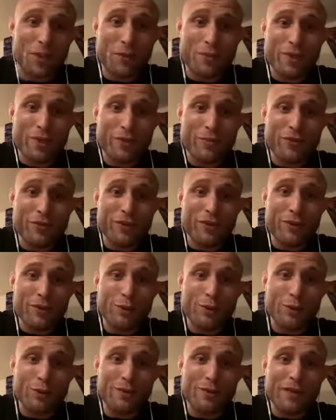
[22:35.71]
would be pretty
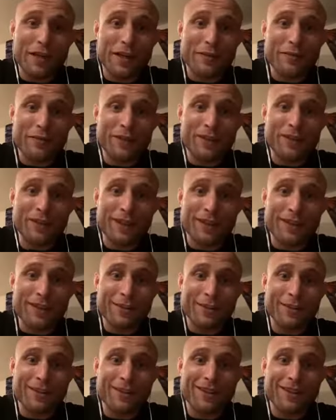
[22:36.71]
cool to fight for a
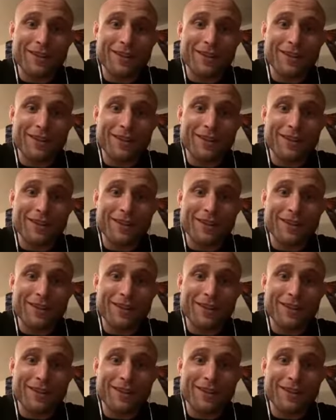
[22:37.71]
title.